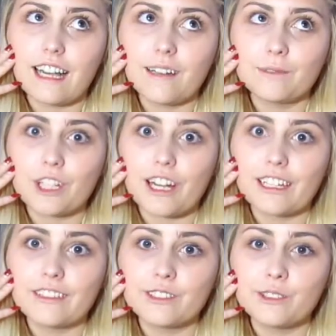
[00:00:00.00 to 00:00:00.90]
I'm
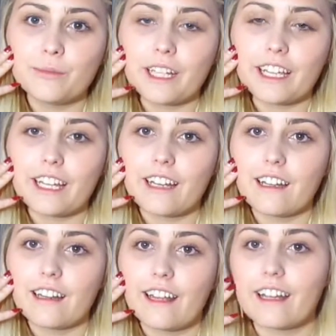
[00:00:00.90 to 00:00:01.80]
trying to make it
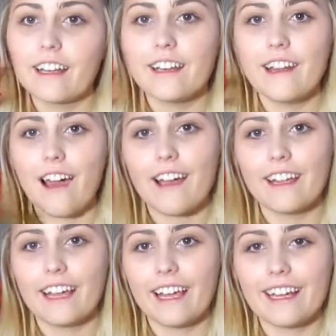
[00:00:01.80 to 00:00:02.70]
like not
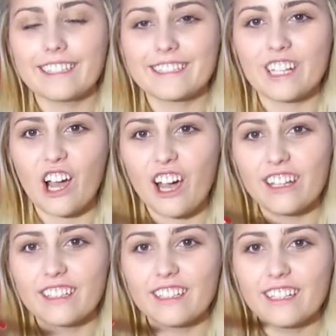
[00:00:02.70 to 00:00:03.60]
as
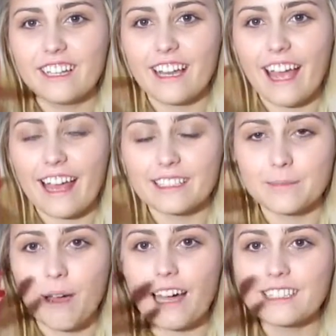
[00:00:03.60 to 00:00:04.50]
cut as
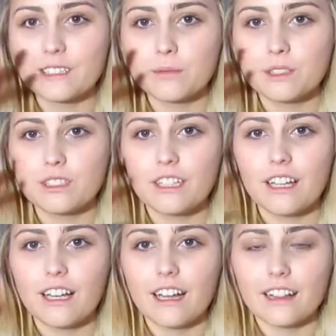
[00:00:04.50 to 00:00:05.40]
possible
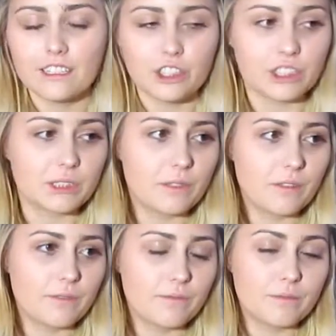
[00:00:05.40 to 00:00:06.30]
and just
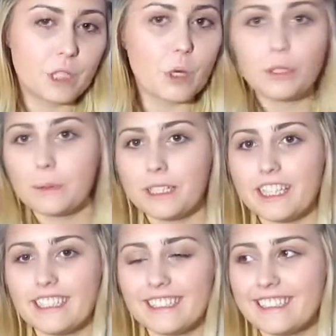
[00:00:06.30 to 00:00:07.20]
totally
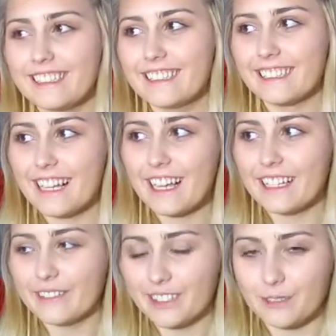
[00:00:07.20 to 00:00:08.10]
me,
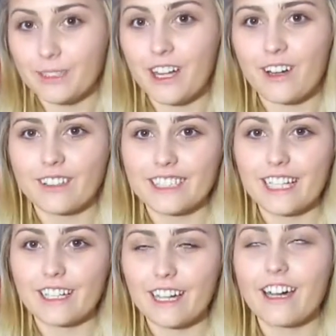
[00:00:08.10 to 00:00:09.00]
which will be hard because
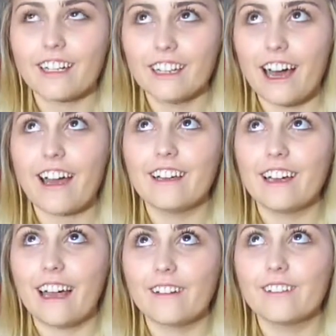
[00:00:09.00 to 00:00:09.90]
I cut a lot
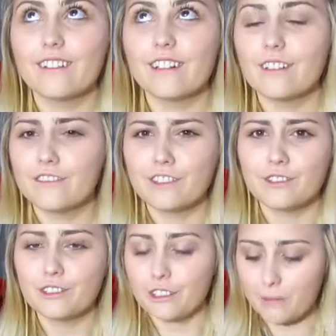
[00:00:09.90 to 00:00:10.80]
out of
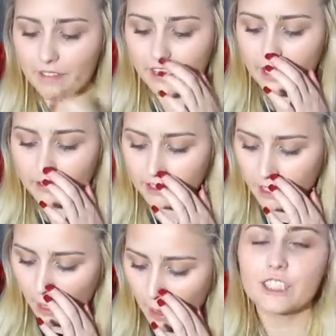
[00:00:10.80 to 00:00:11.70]
usually my videos.
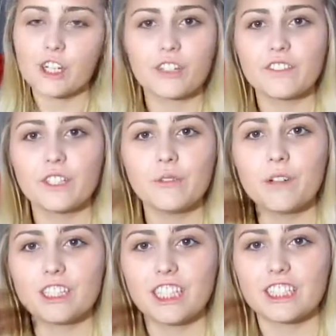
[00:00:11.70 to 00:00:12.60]
So if you didn't
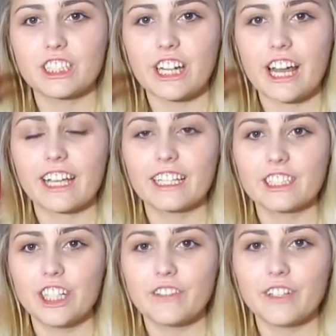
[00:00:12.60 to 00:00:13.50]
watch yesterday,
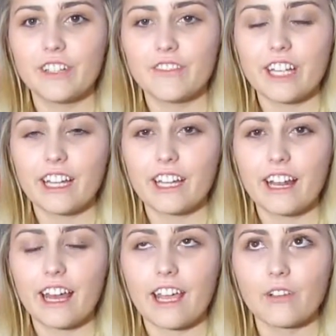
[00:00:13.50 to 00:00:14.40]
Genevieve
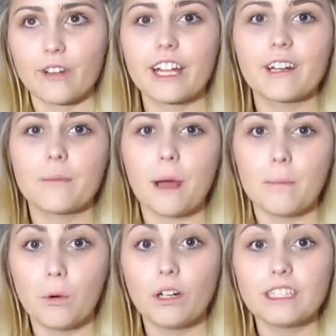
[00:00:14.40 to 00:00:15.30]
did a rant about
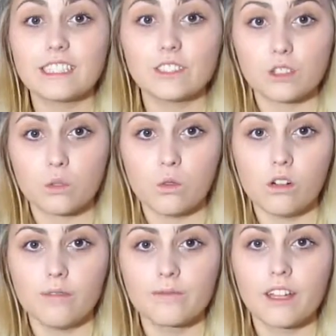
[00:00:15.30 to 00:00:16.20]
boys in
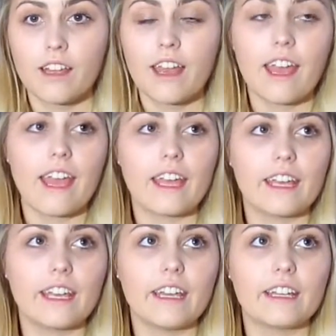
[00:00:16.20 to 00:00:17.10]
school,
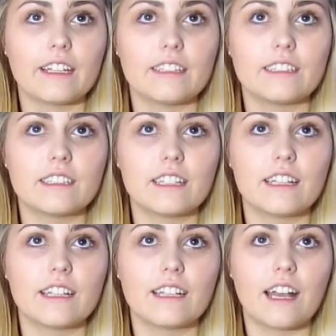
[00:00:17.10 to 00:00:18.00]
and
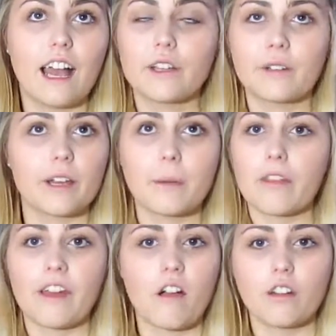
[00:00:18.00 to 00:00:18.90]
I could rant
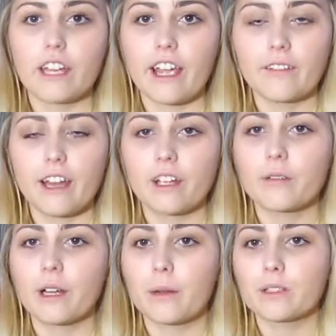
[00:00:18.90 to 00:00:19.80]
about that all day. I could
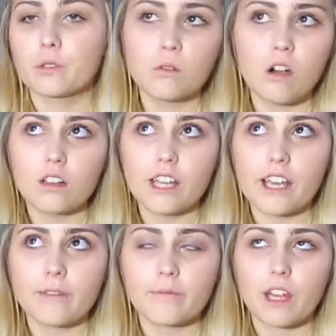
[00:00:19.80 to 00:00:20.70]
rant about school all
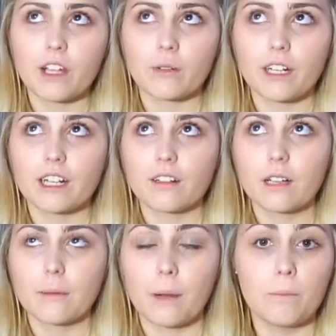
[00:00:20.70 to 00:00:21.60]
day. I could rant
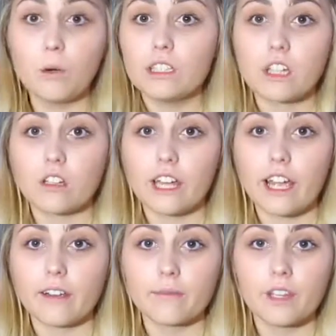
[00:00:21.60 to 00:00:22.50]
about boys all
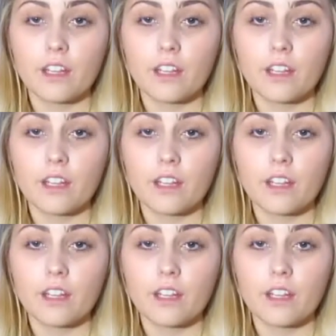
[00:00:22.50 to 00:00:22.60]
day,